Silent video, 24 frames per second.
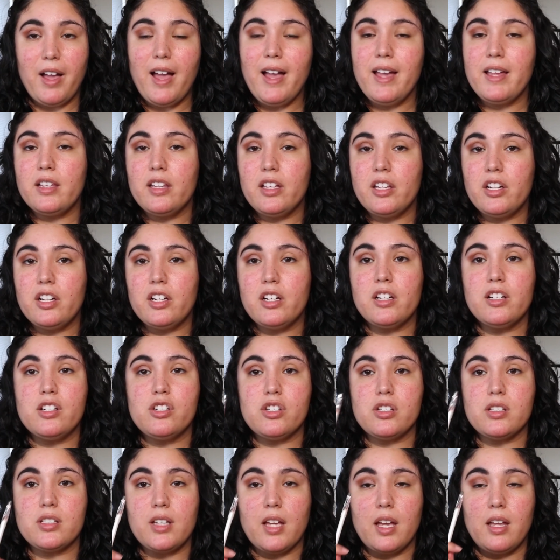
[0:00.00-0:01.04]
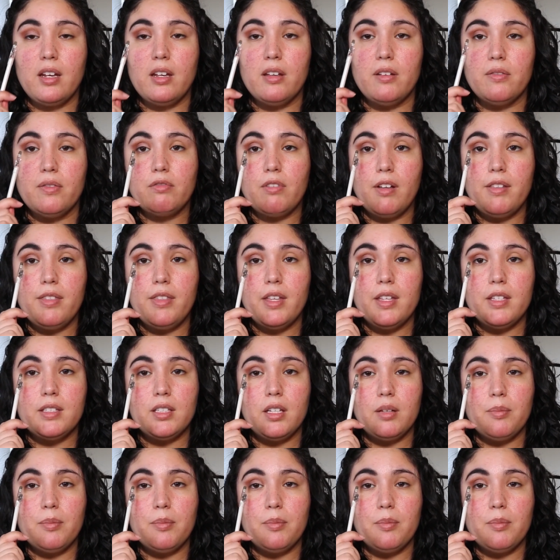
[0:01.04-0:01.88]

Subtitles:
eyeliner and just kind of run this